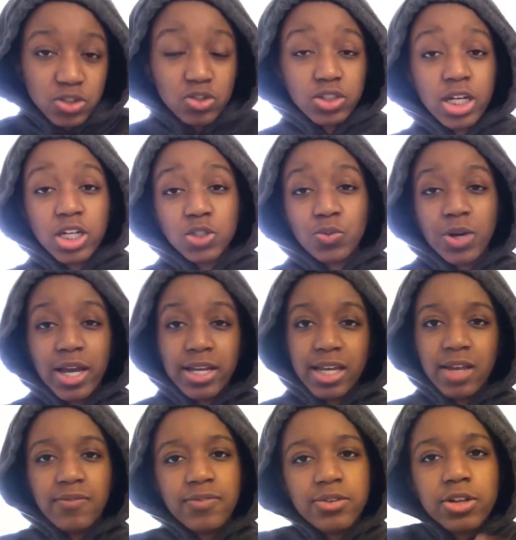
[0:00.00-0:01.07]
So that is why I
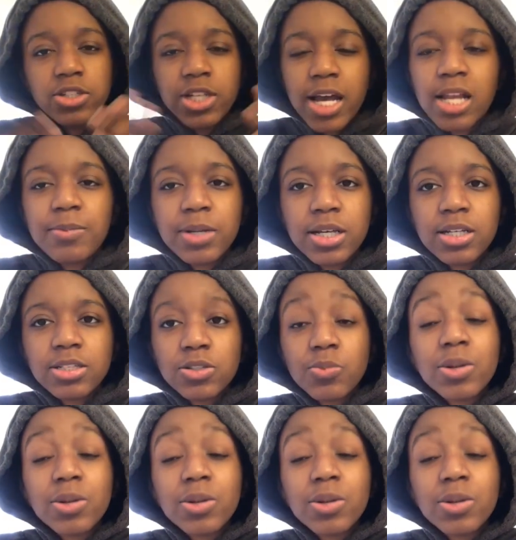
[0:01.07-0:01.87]
gave such animes,